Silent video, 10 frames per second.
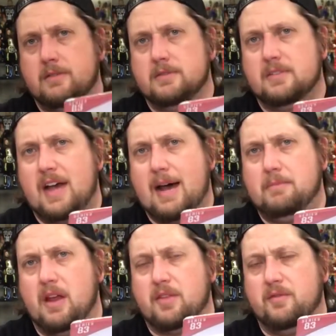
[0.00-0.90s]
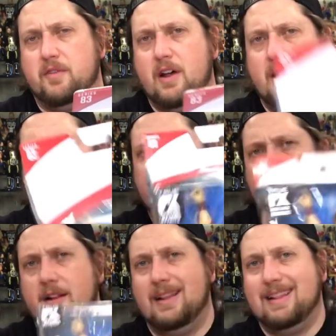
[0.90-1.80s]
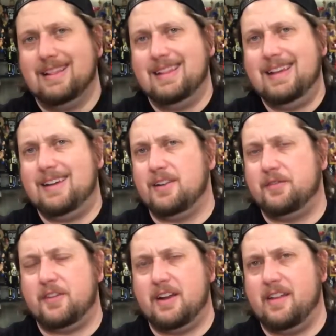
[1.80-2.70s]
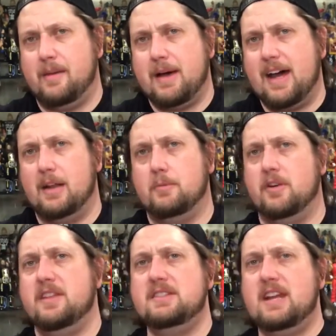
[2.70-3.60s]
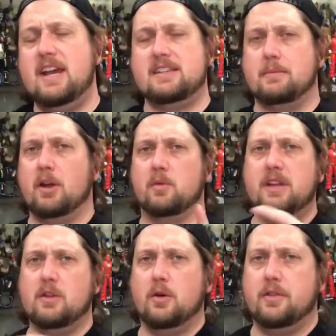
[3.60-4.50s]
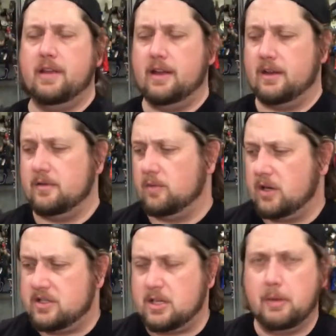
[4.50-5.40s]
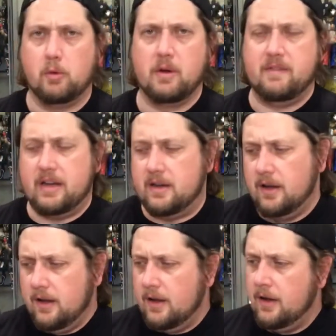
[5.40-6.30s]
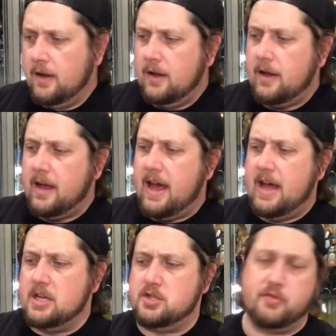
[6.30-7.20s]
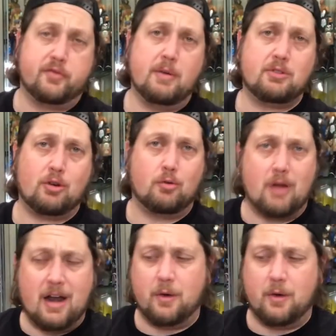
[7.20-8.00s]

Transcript: Top, nothing fun. Legal fun on the bottom. One of these days, I'm going to read the whole thing. And we're just going to be riveted. Edge from Toronto,